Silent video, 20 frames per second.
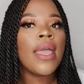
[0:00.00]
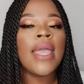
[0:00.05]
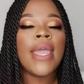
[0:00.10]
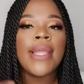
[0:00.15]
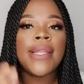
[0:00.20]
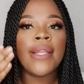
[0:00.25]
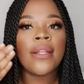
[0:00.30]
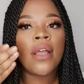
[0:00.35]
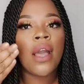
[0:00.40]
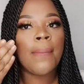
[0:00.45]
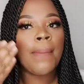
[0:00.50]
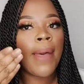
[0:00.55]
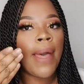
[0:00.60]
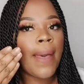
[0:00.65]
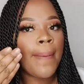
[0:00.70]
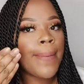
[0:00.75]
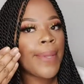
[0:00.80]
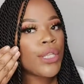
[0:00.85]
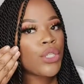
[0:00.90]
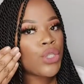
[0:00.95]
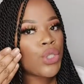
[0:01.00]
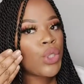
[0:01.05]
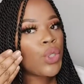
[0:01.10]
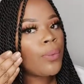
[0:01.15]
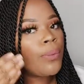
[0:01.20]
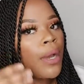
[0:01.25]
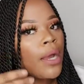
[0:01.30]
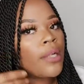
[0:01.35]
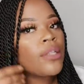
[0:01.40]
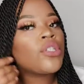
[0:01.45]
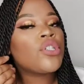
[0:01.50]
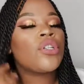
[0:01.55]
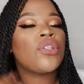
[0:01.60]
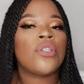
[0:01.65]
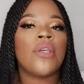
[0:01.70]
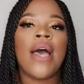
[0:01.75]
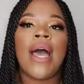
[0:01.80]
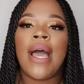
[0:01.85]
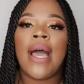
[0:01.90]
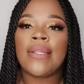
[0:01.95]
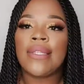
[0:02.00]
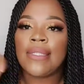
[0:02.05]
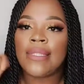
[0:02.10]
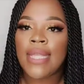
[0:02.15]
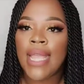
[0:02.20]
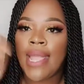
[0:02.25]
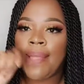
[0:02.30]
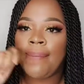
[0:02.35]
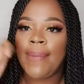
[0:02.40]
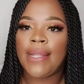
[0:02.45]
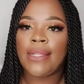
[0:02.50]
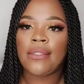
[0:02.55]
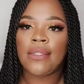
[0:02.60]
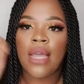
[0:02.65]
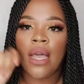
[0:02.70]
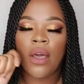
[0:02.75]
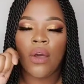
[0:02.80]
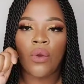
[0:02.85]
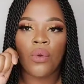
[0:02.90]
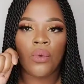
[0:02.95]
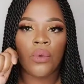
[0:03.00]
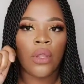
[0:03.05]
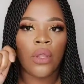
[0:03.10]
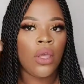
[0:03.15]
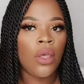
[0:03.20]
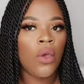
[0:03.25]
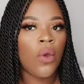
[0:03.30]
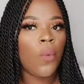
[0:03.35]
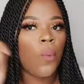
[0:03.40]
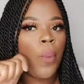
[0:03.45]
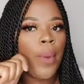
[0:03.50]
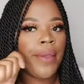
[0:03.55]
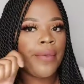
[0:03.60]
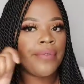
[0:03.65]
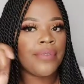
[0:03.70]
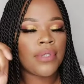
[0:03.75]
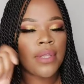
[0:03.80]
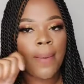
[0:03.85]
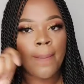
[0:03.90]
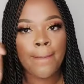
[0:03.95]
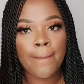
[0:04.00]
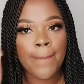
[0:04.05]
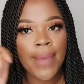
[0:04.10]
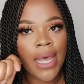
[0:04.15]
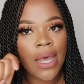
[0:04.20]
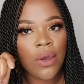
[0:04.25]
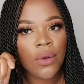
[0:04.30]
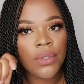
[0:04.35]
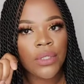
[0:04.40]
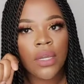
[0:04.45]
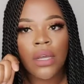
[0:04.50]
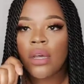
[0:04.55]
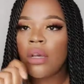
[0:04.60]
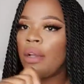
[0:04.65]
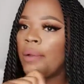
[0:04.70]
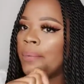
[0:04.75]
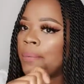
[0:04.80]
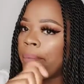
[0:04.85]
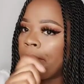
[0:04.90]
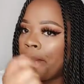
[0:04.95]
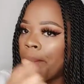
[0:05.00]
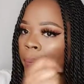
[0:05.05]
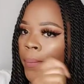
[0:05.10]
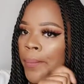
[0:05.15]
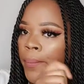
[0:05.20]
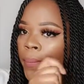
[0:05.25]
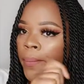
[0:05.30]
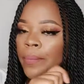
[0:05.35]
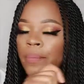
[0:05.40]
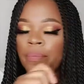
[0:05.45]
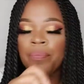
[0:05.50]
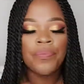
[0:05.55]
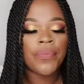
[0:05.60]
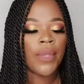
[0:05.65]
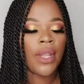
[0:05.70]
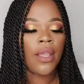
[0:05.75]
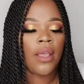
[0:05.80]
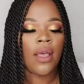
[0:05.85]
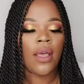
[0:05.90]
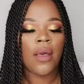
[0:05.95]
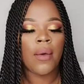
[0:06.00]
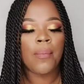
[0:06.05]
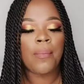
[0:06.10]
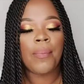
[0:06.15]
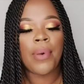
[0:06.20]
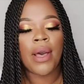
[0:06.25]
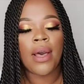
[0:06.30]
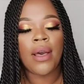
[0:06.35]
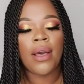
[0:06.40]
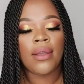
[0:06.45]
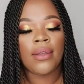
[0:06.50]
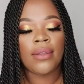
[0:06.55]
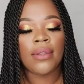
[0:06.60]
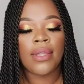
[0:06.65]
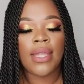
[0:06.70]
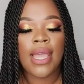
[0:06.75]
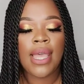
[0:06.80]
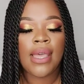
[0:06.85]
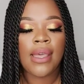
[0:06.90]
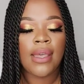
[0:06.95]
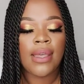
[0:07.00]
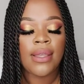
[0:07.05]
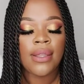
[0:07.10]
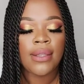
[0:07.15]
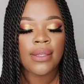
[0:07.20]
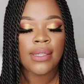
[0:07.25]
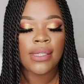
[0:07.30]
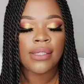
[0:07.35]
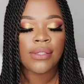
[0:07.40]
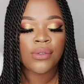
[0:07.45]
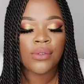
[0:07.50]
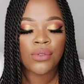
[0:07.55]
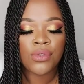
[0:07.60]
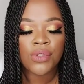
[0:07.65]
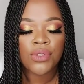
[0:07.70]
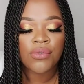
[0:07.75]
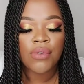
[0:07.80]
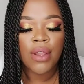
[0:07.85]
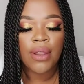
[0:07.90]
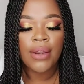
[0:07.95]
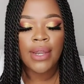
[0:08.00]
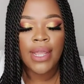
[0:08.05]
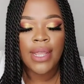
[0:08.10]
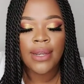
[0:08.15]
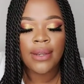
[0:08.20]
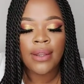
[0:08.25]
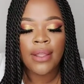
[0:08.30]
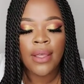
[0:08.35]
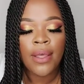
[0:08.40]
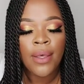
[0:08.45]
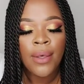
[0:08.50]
It did come out a bit too much, so I had to tame it down with some powder. But yeah, this is called Scrolling.